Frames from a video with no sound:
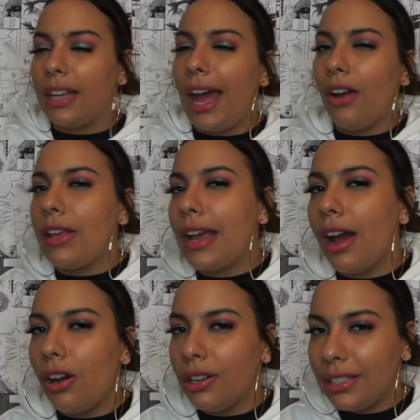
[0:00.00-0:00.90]
How he
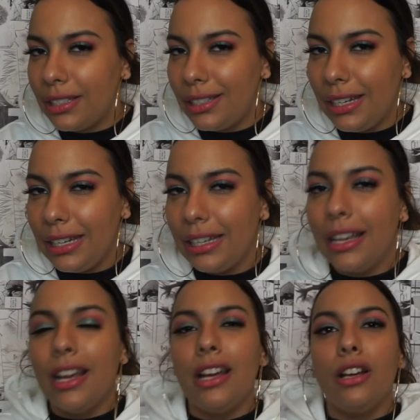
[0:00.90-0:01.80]
got all the tea?
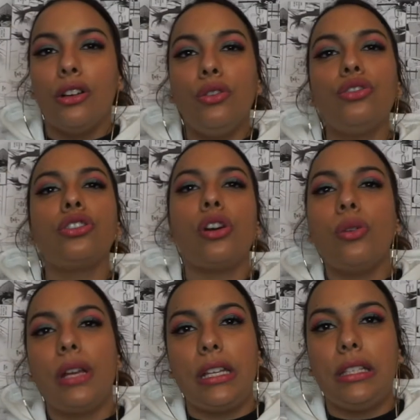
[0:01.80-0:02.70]

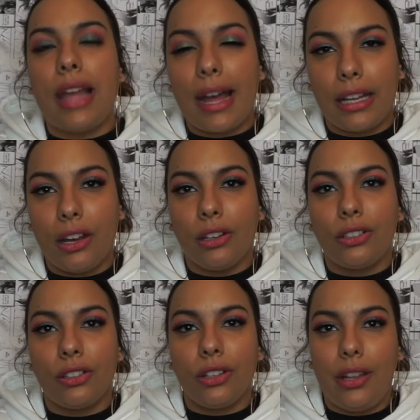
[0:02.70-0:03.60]
Kujiko is that
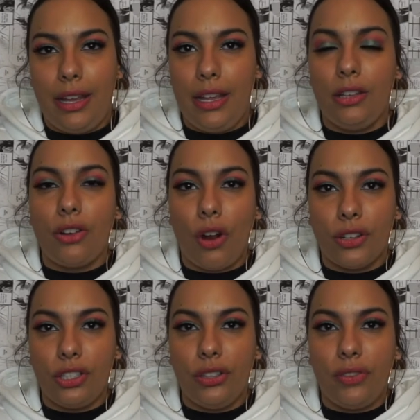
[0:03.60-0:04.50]
character in
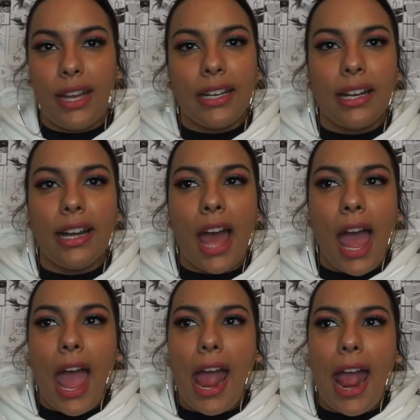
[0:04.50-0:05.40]
RG Veda.
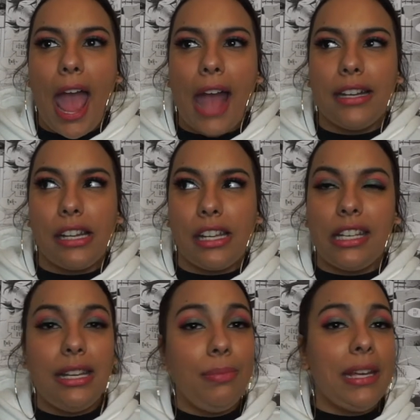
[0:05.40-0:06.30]
And
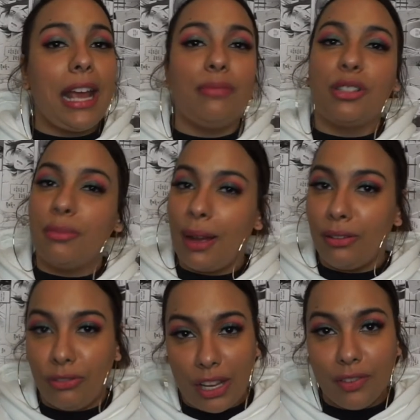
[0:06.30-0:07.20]
he became one of my
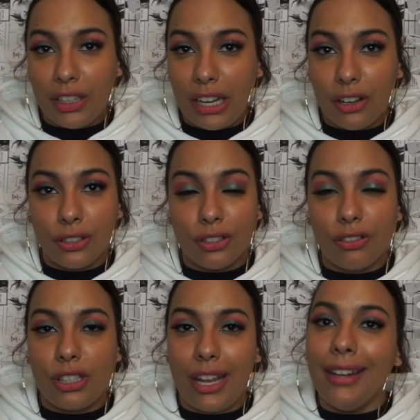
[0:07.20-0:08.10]
favorite
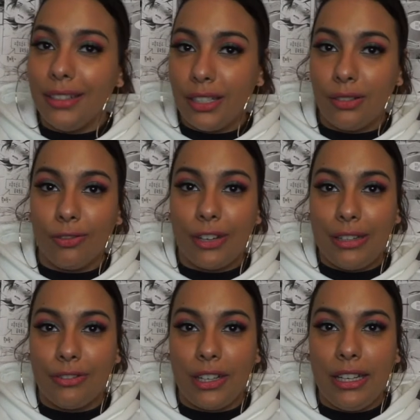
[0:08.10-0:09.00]
characters in this
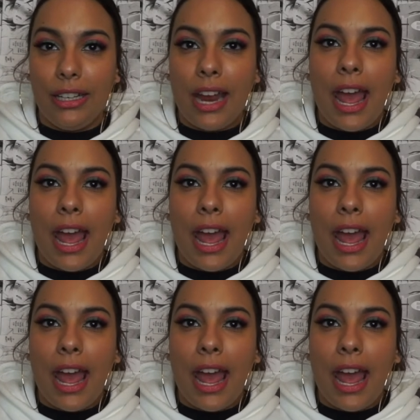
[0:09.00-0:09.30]
reread.